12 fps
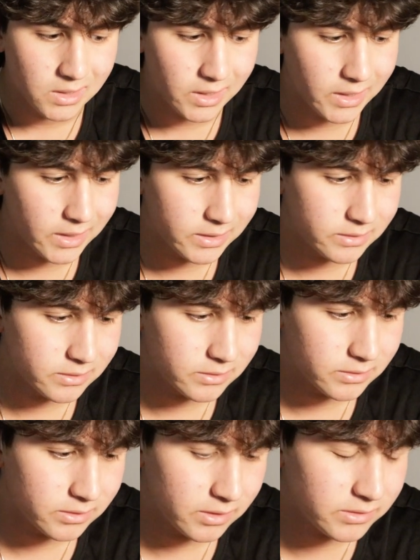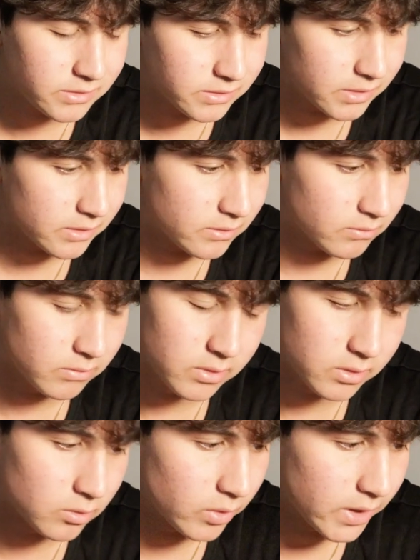And just
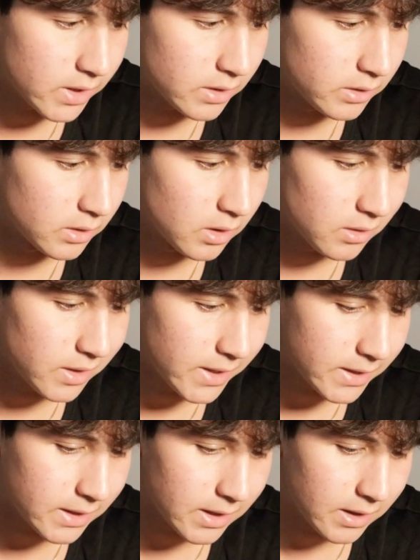real quick, you know, like,